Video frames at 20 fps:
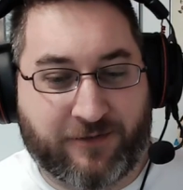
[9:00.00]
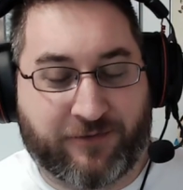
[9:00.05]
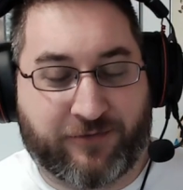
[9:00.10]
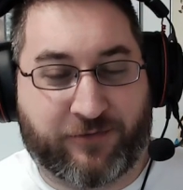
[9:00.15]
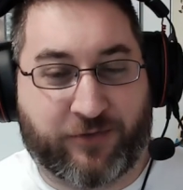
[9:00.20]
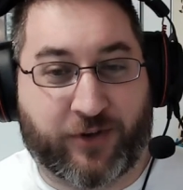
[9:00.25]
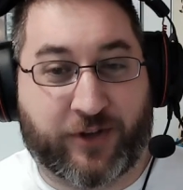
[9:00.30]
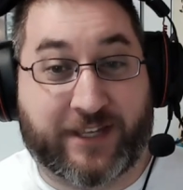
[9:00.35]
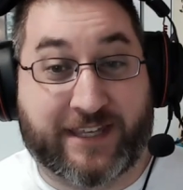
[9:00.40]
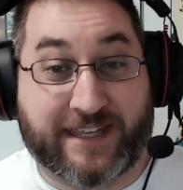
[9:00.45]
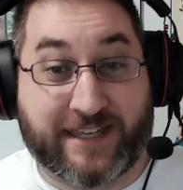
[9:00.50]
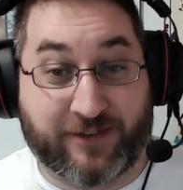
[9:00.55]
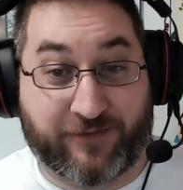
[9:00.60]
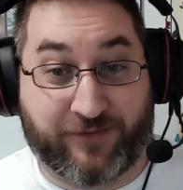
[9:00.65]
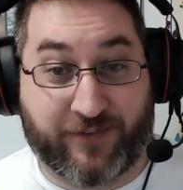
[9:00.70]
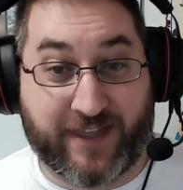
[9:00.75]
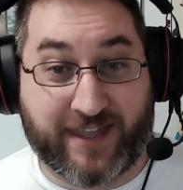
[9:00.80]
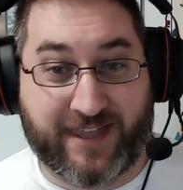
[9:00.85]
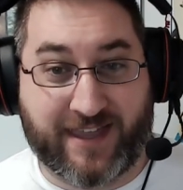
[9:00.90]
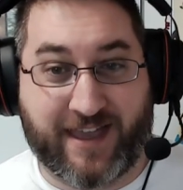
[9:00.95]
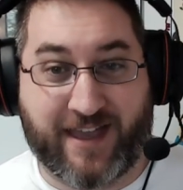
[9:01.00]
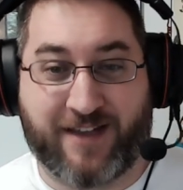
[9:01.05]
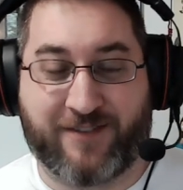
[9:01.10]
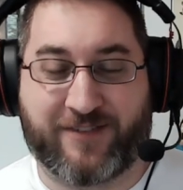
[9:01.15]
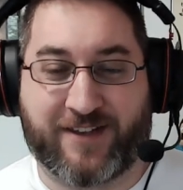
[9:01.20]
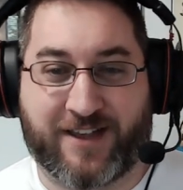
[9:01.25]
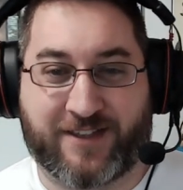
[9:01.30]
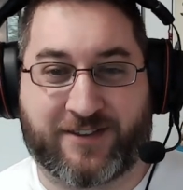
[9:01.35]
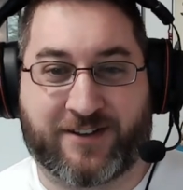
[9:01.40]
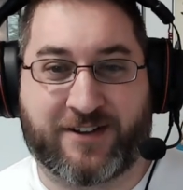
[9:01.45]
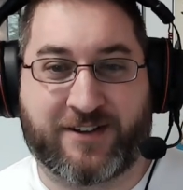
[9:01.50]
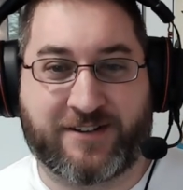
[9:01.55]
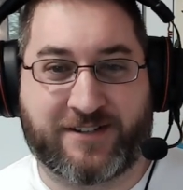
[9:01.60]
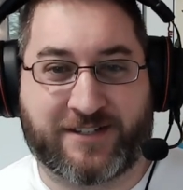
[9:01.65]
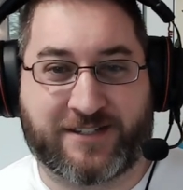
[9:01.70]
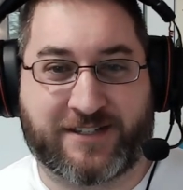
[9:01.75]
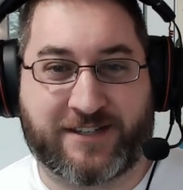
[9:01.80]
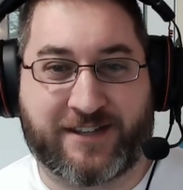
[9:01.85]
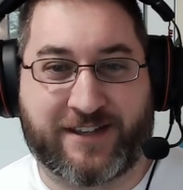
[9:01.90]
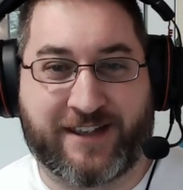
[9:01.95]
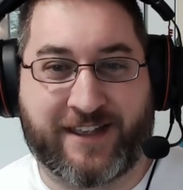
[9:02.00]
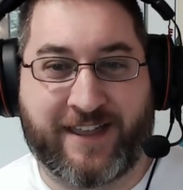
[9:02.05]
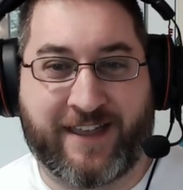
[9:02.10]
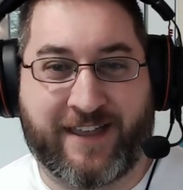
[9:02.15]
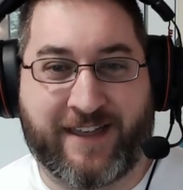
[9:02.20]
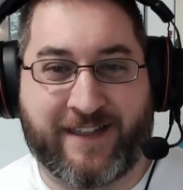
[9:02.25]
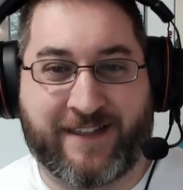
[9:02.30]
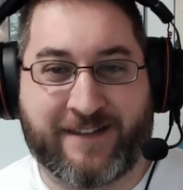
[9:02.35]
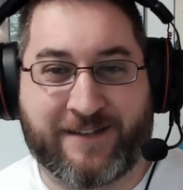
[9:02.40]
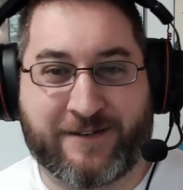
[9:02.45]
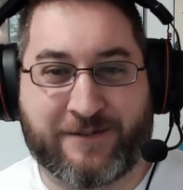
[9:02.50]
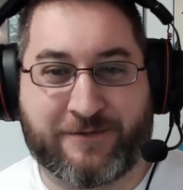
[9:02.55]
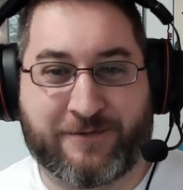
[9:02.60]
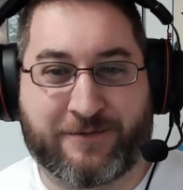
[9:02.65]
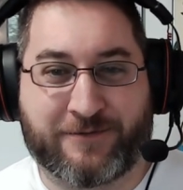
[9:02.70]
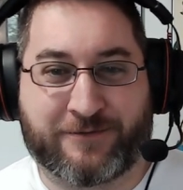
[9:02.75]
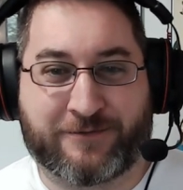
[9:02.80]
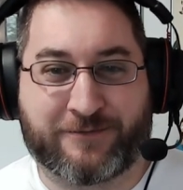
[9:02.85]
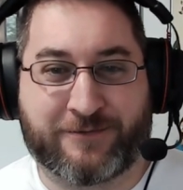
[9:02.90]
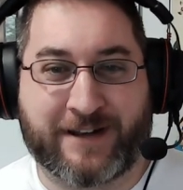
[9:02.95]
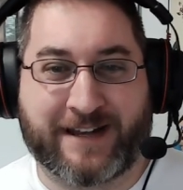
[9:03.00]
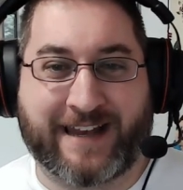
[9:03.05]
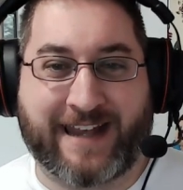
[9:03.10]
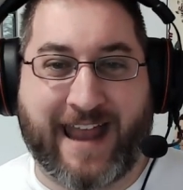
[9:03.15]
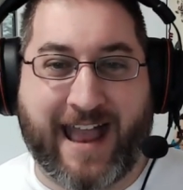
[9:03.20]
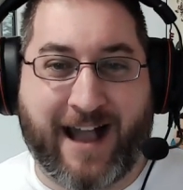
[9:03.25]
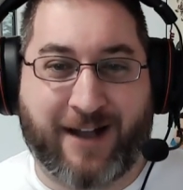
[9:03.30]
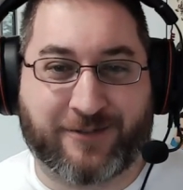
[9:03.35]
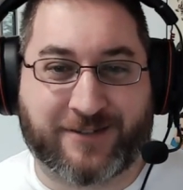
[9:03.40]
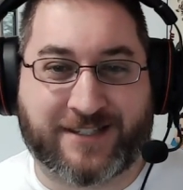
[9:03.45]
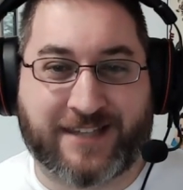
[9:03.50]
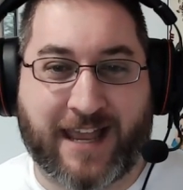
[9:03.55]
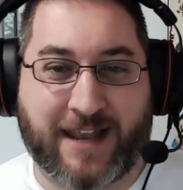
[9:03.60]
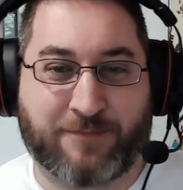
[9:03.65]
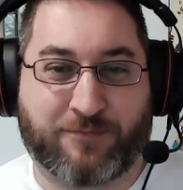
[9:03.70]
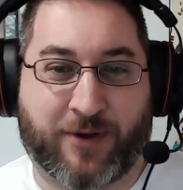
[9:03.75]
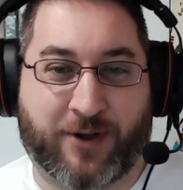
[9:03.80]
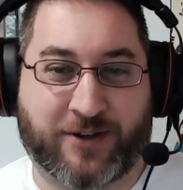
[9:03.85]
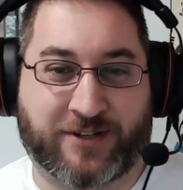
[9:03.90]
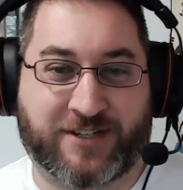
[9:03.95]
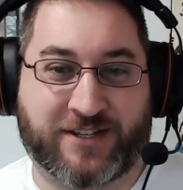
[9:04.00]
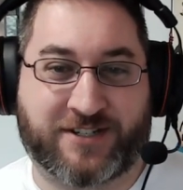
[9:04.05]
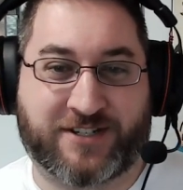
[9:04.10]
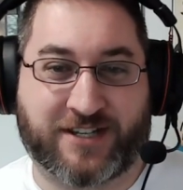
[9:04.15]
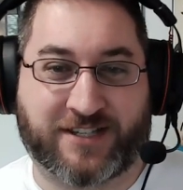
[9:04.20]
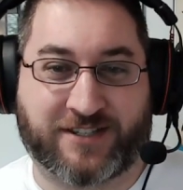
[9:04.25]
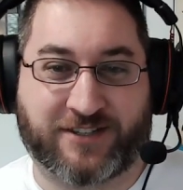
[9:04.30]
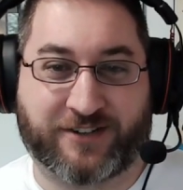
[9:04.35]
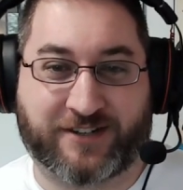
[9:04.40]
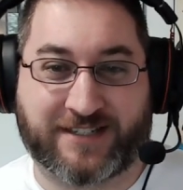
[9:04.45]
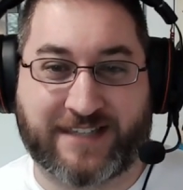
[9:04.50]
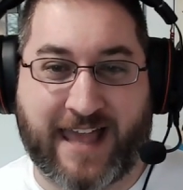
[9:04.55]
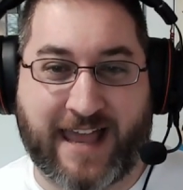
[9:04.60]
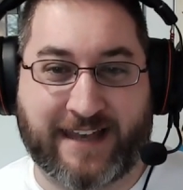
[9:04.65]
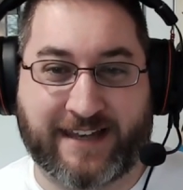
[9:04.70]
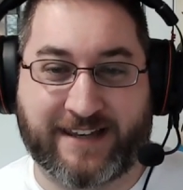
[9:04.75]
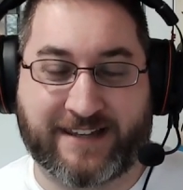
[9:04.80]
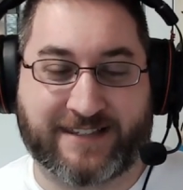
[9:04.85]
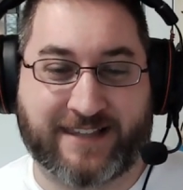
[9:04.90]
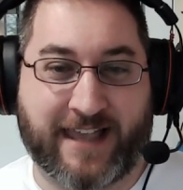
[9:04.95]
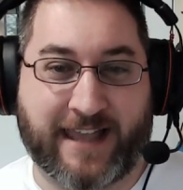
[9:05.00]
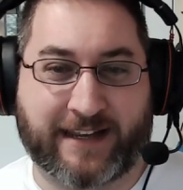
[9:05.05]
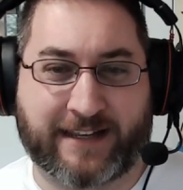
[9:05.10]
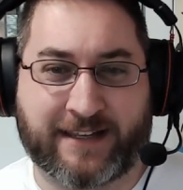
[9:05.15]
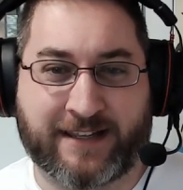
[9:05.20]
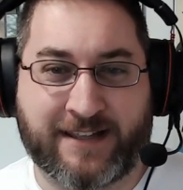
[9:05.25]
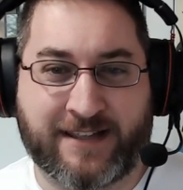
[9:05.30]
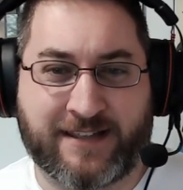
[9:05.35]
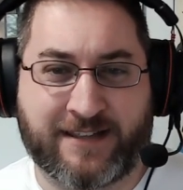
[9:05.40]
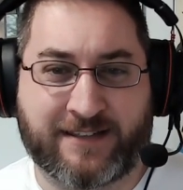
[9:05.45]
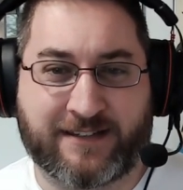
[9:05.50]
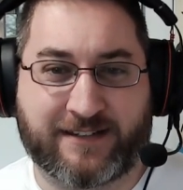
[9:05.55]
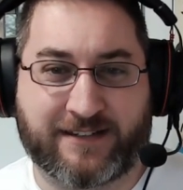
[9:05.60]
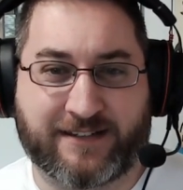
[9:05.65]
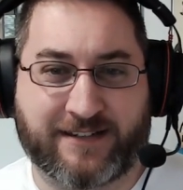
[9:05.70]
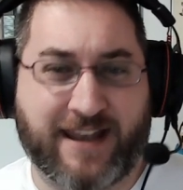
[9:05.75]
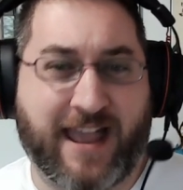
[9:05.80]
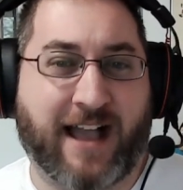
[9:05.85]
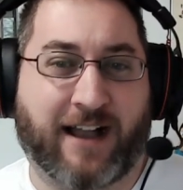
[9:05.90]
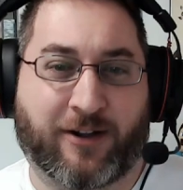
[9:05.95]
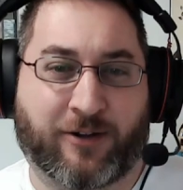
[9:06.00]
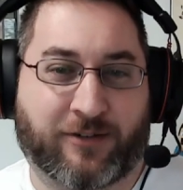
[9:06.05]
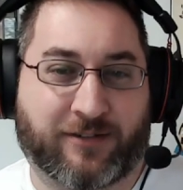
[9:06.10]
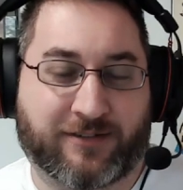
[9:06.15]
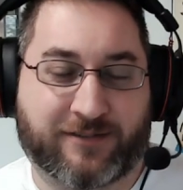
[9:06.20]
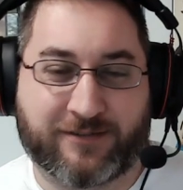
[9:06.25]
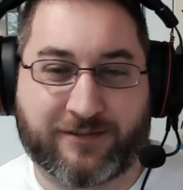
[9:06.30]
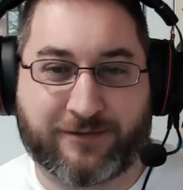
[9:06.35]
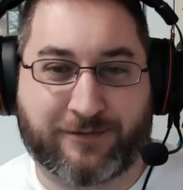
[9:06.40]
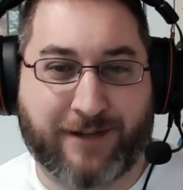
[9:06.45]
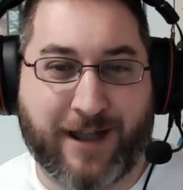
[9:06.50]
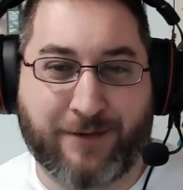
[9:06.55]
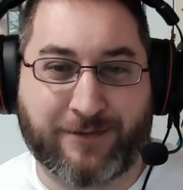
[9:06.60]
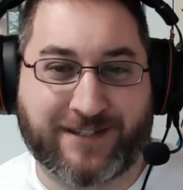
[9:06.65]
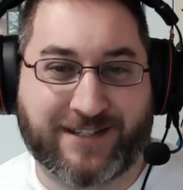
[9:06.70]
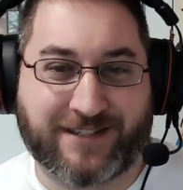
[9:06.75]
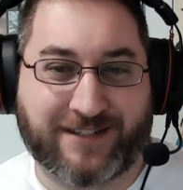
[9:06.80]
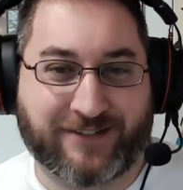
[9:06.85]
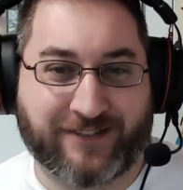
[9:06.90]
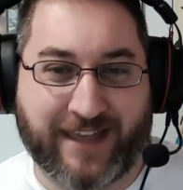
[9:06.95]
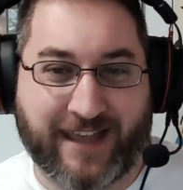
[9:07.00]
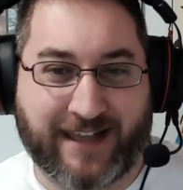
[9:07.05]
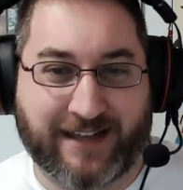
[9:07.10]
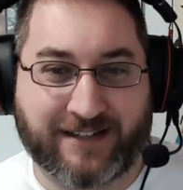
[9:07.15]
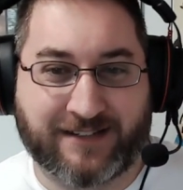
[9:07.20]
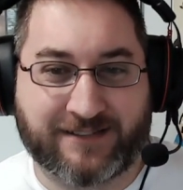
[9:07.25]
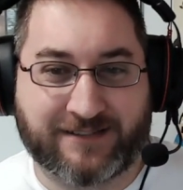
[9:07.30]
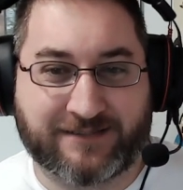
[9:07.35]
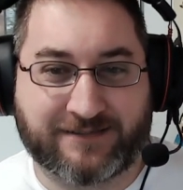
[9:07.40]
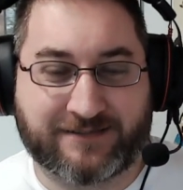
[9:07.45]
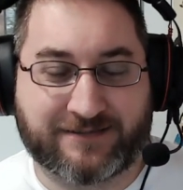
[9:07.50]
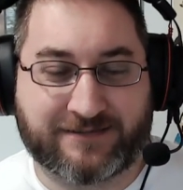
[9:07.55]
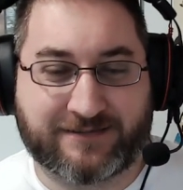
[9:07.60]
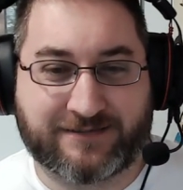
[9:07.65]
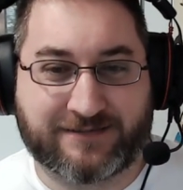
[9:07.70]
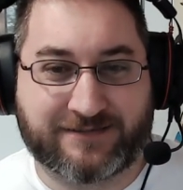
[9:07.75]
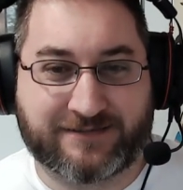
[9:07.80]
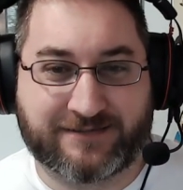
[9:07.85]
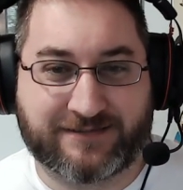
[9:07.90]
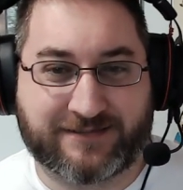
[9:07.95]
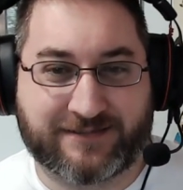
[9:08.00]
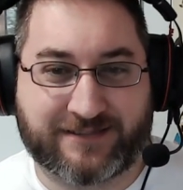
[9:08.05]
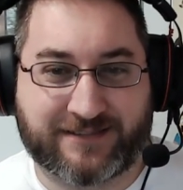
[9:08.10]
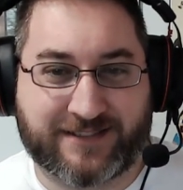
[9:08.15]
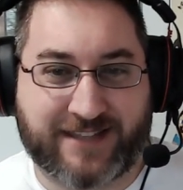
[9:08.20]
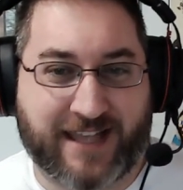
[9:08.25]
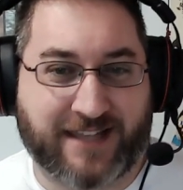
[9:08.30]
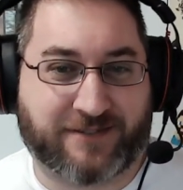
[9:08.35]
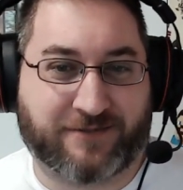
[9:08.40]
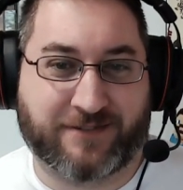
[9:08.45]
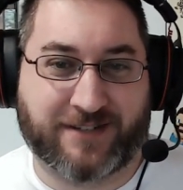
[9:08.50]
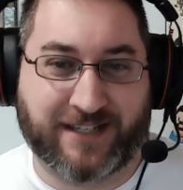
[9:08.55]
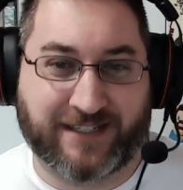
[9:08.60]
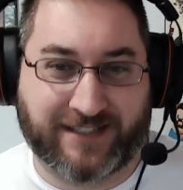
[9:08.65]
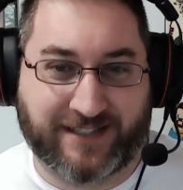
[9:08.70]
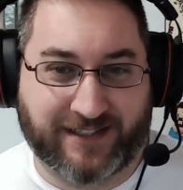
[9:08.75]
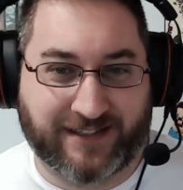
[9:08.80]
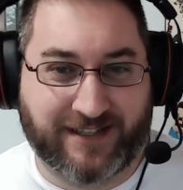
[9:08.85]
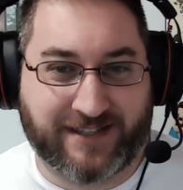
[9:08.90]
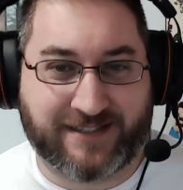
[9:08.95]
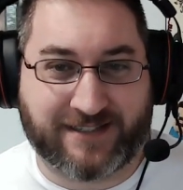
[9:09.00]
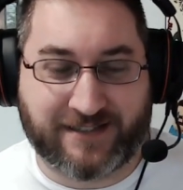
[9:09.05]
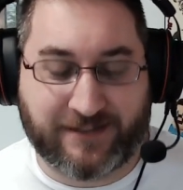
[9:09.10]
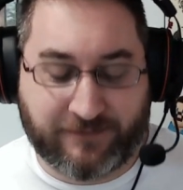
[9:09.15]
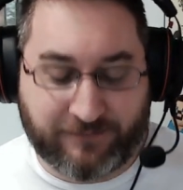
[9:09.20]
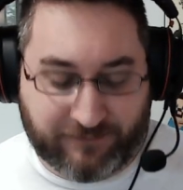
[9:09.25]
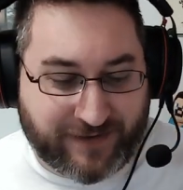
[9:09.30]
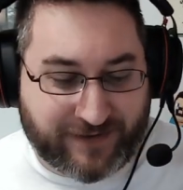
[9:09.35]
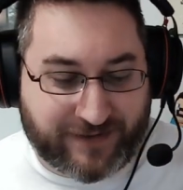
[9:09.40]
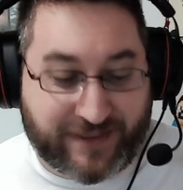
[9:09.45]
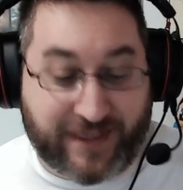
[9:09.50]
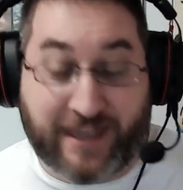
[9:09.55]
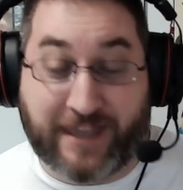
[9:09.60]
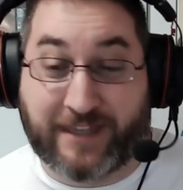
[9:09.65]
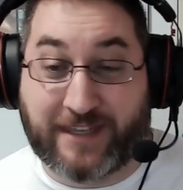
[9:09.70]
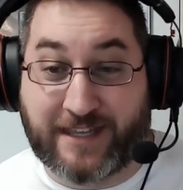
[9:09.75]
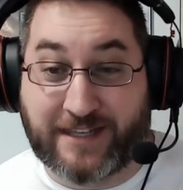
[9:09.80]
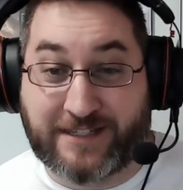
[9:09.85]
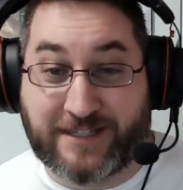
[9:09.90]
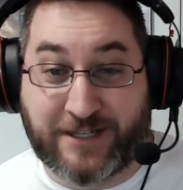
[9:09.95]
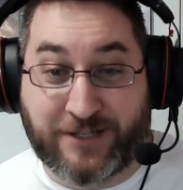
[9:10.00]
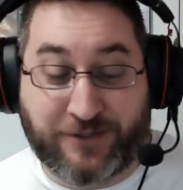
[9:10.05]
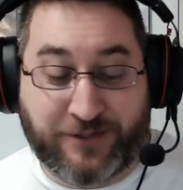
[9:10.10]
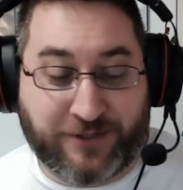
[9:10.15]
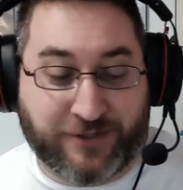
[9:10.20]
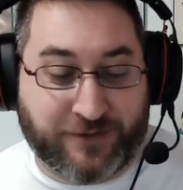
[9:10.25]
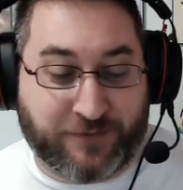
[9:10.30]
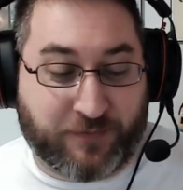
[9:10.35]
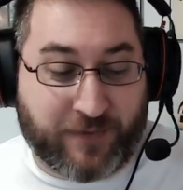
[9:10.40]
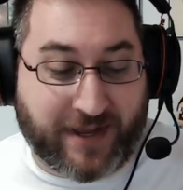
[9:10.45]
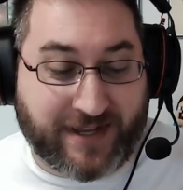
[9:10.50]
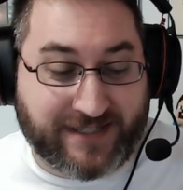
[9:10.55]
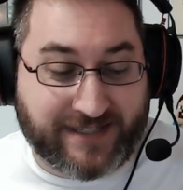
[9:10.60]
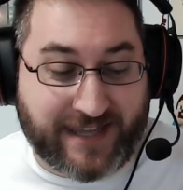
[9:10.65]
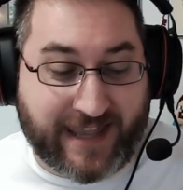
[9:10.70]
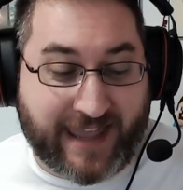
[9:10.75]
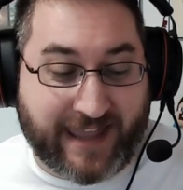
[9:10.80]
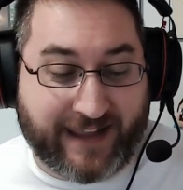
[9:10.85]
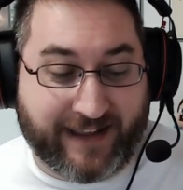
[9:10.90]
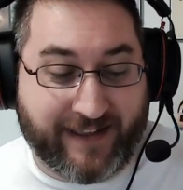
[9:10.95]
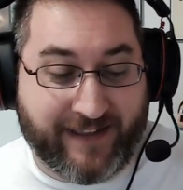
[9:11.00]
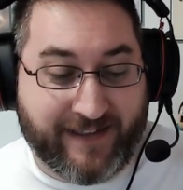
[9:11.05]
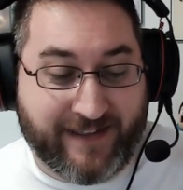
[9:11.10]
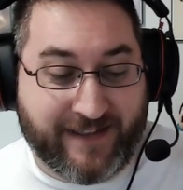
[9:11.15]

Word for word: forgiving of others when an outside person just looks at it and is like, no, why would you do that? That's ridiculous they continued by saying,